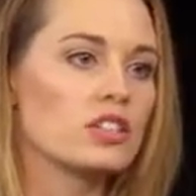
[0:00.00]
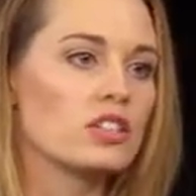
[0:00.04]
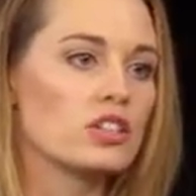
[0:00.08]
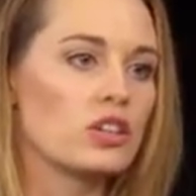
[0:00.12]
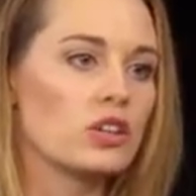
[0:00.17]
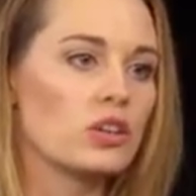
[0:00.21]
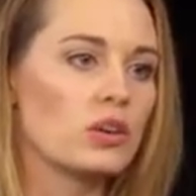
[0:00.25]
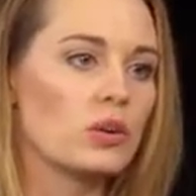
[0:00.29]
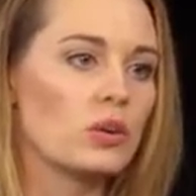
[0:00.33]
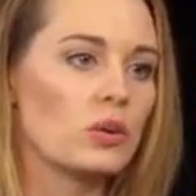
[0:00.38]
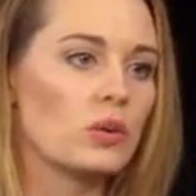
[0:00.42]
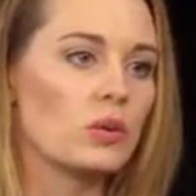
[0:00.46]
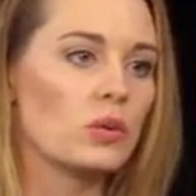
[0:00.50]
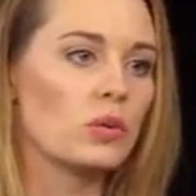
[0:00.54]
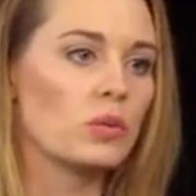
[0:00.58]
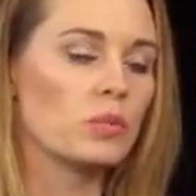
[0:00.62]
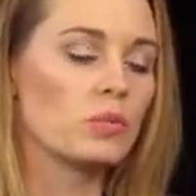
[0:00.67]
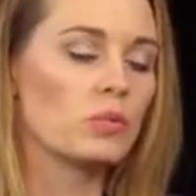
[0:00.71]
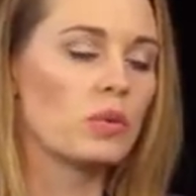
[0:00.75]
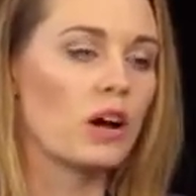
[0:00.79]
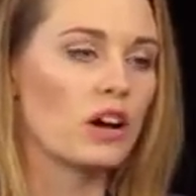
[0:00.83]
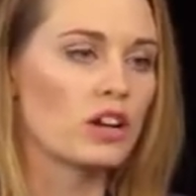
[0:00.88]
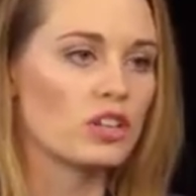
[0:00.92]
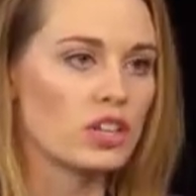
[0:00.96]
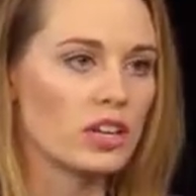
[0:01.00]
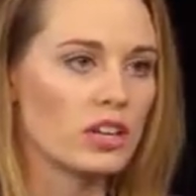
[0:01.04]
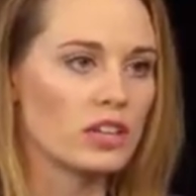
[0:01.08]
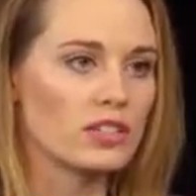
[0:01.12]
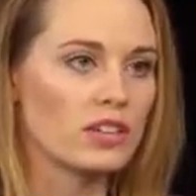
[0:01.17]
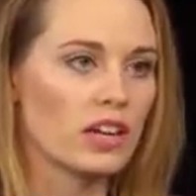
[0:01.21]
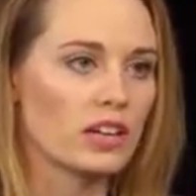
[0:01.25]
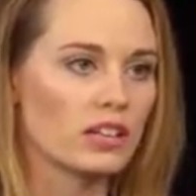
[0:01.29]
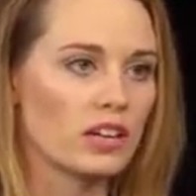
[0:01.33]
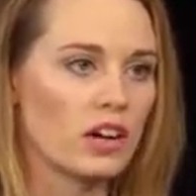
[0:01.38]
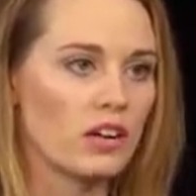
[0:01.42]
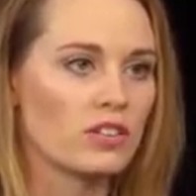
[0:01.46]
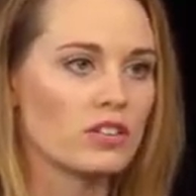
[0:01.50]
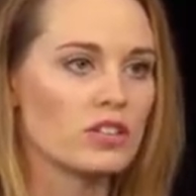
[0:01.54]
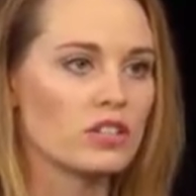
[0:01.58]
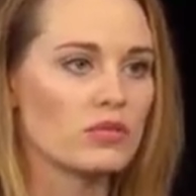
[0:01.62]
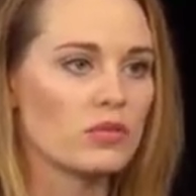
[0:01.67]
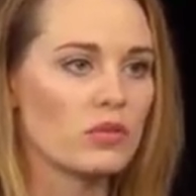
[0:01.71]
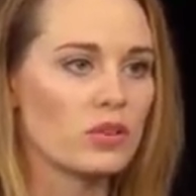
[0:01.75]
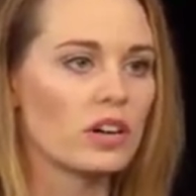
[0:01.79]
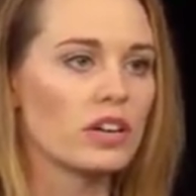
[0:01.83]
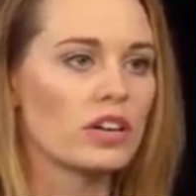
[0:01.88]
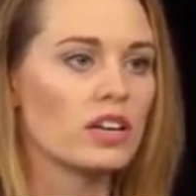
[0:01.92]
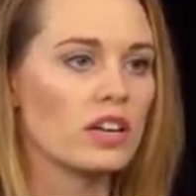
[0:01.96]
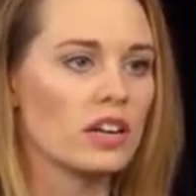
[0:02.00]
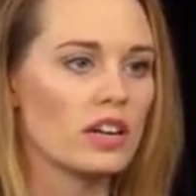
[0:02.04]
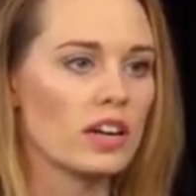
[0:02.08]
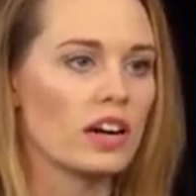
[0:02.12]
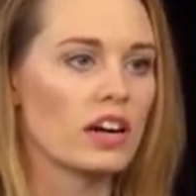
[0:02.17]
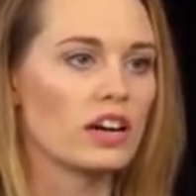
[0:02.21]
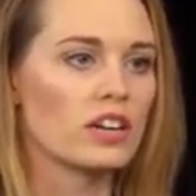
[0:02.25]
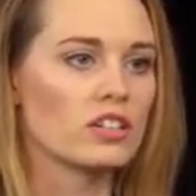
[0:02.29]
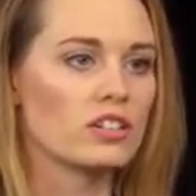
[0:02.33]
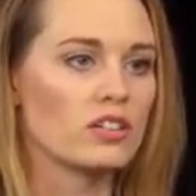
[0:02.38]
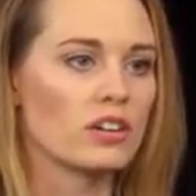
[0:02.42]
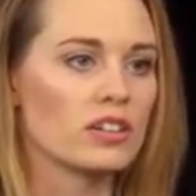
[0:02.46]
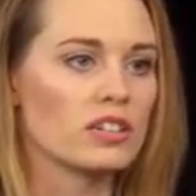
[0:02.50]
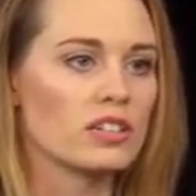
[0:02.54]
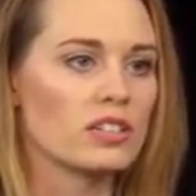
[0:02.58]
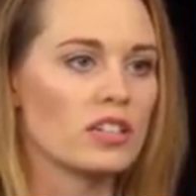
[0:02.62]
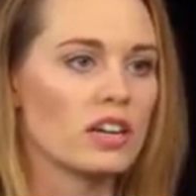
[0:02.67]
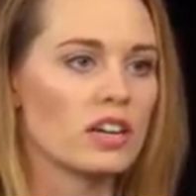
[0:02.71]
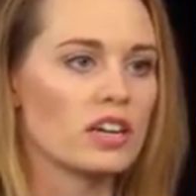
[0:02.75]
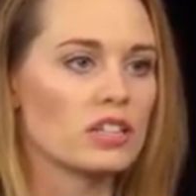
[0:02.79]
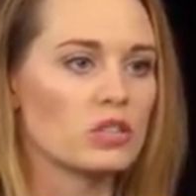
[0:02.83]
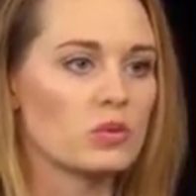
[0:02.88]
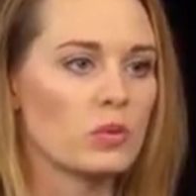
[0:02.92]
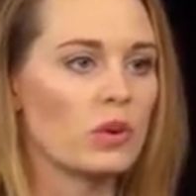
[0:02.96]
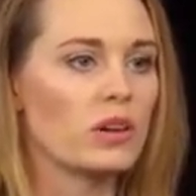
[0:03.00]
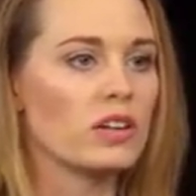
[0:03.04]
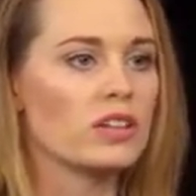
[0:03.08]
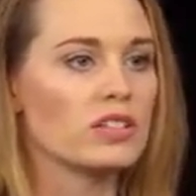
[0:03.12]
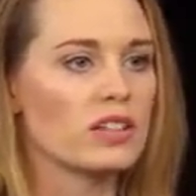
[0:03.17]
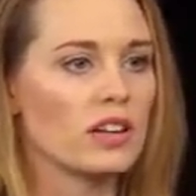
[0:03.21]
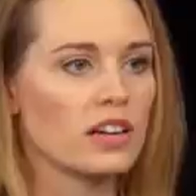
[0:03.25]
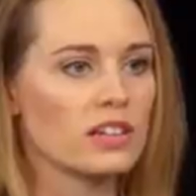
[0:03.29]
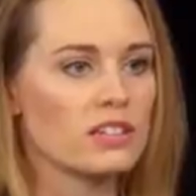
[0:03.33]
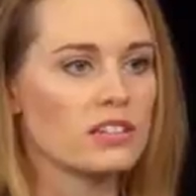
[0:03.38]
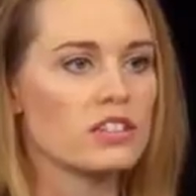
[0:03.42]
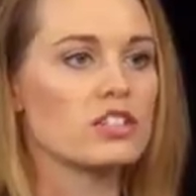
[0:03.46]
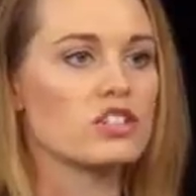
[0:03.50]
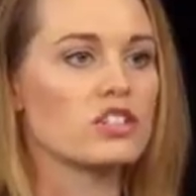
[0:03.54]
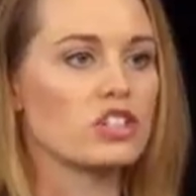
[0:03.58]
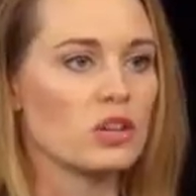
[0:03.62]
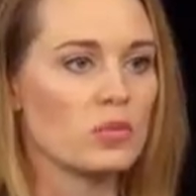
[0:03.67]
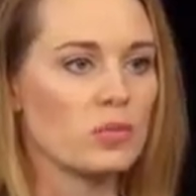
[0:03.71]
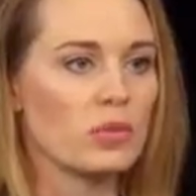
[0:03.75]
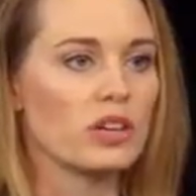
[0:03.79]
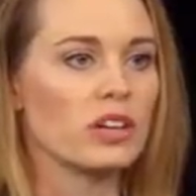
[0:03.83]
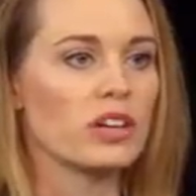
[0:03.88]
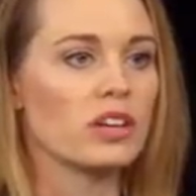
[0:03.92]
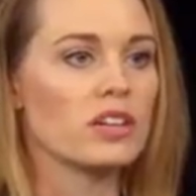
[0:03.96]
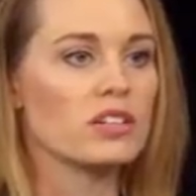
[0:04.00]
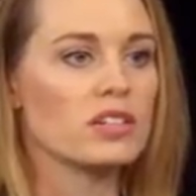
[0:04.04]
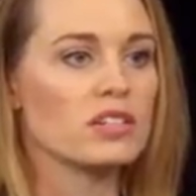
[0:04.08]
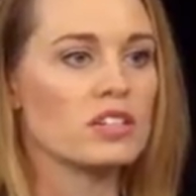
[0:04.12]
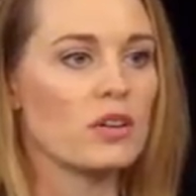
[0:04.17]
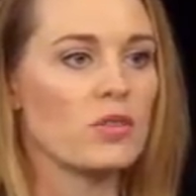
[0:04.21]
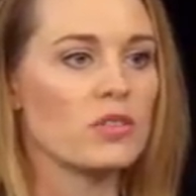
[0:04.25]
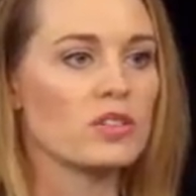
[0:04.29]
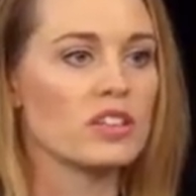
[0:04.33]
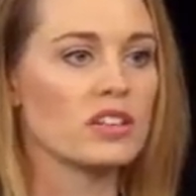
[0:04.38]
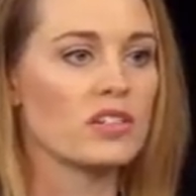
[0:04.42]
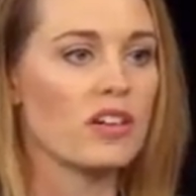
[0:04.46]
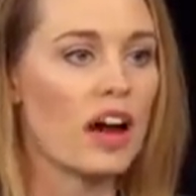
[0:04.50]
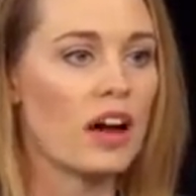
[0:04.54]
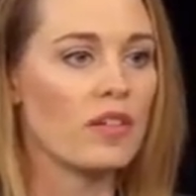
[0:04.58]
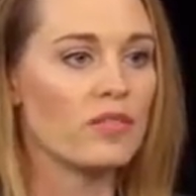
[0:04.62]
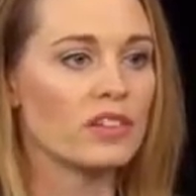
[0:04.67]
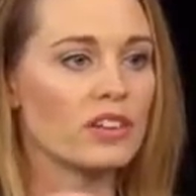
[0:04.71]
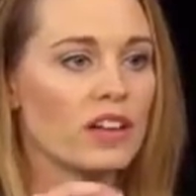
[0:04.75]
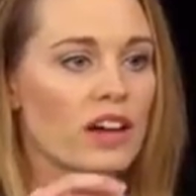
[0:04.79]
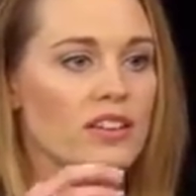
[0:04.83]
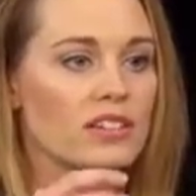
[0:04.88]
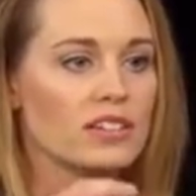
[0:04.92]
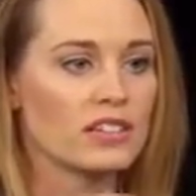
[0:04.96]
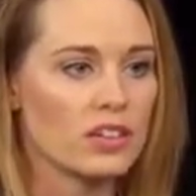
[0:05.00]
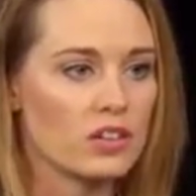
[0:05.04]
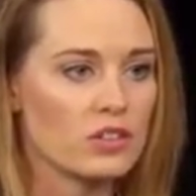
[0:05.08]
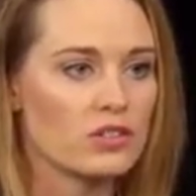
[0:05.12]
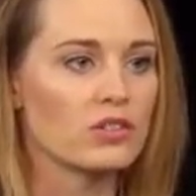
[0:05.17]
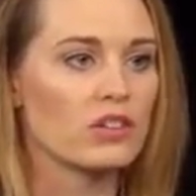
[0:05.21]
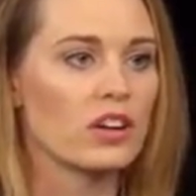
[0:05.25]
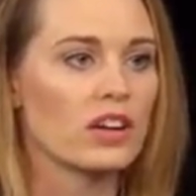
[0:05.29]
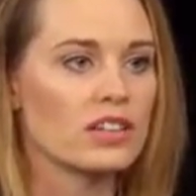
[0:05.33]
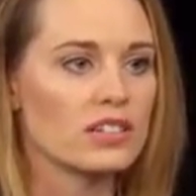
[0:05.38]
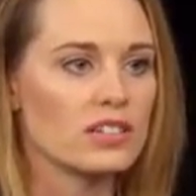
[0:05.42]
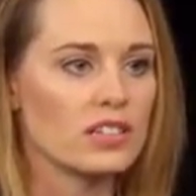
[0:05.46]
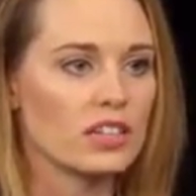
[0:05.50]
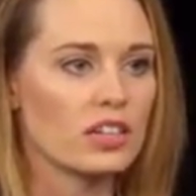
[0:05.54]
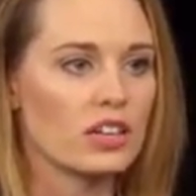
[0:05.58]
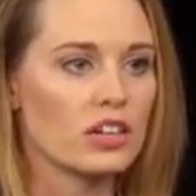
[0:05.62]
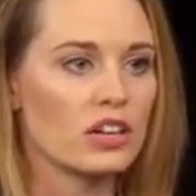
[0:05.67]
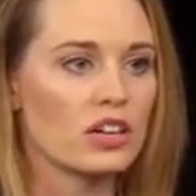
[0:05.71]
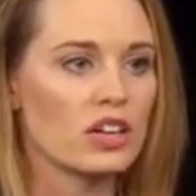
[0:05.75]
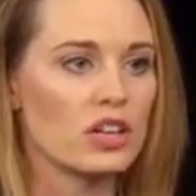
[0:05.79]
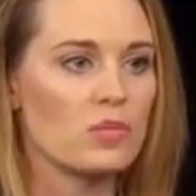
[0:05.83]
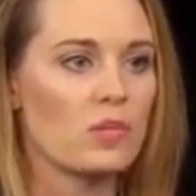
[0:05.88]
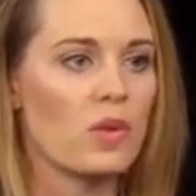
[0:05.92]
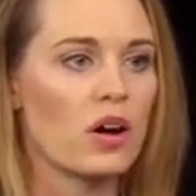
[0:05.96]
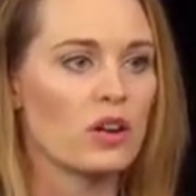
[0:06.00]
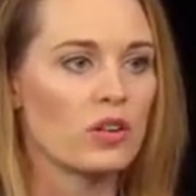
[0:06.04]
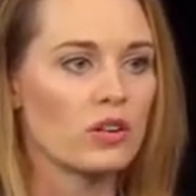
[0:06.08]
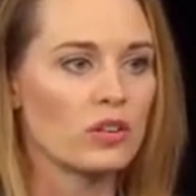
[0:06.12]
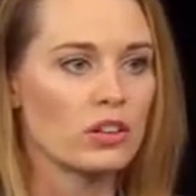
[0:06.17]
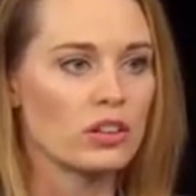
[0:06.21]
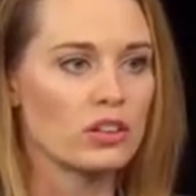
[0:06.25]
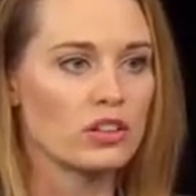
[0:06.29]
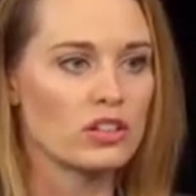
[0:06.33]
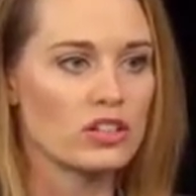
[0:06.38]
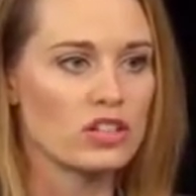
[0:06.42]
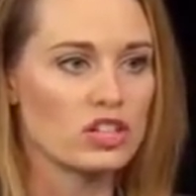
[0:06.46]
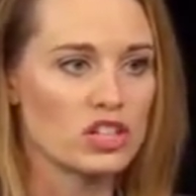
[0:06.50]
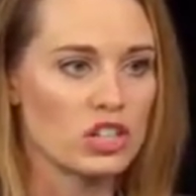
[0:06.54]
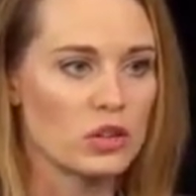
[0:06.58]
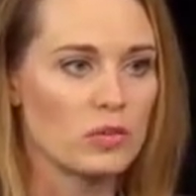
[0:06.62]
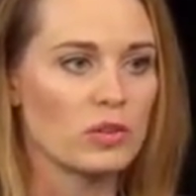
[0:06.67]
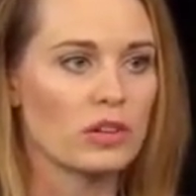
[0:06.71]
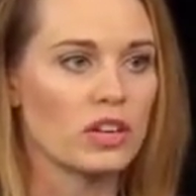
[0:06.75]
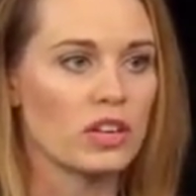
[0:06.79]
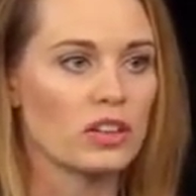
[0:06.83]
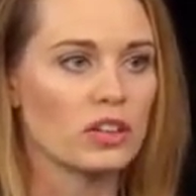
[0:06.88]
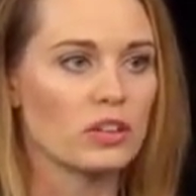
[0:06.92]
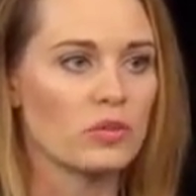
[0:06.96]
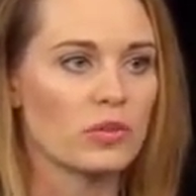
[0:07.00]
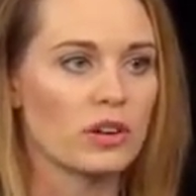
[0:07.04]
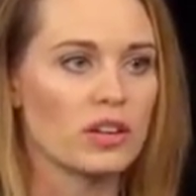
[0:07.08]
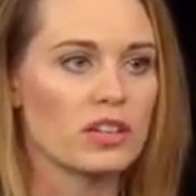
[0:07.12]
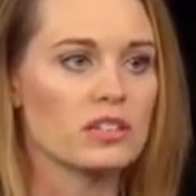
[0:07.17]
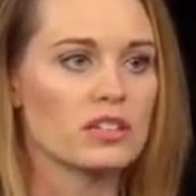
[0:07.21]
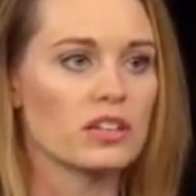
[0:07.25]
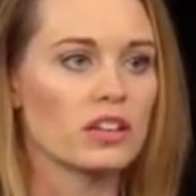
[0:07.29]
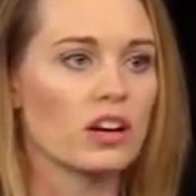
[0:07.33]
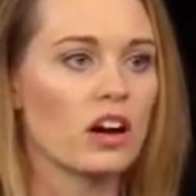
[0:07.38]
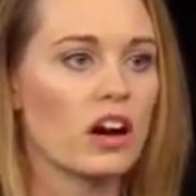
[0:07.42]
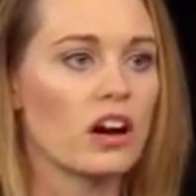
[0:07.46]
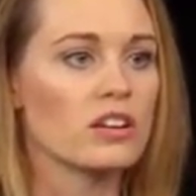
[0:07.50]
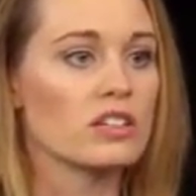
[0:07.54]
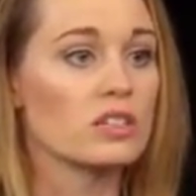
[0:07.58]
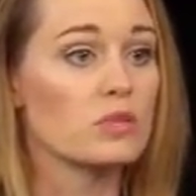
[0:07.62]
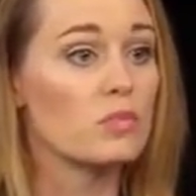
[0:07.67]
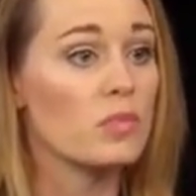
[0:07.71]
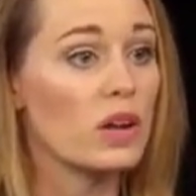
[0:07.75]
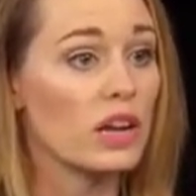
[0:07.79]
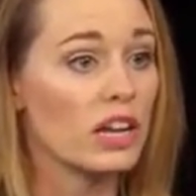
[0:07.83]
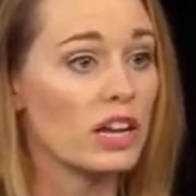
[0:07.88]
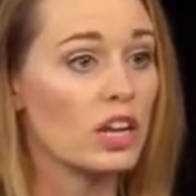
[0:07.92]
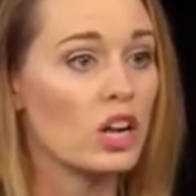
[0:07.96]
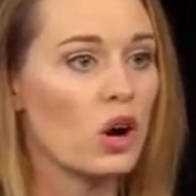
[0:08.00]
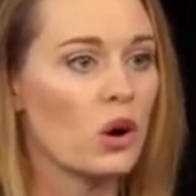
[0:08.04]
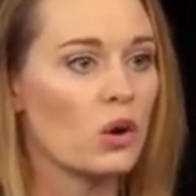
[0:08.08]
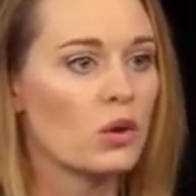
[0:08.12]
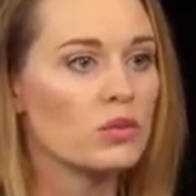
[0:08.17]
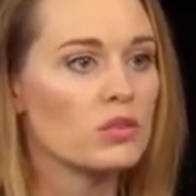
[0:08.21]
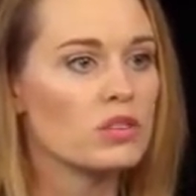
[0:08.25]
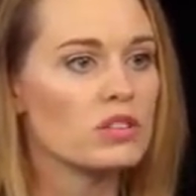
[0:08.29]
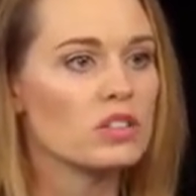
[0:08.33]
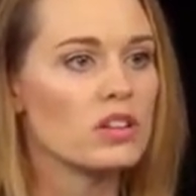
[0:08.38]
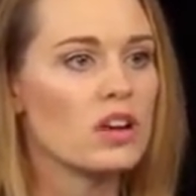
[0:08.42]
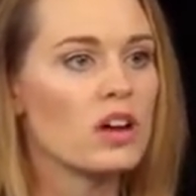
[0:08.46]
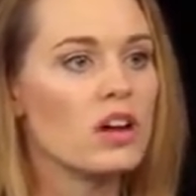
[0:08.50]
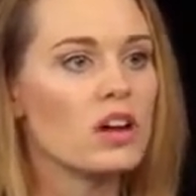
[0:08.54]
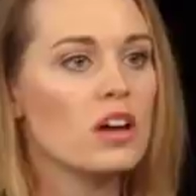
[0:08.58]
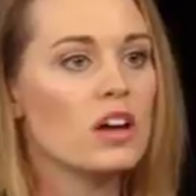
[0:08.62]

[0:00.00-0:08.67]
to blockchain technologies, 4 key characteristics. One is that it's distributed, so instead of having that centralized security model, you're distributing the risk across many nodes.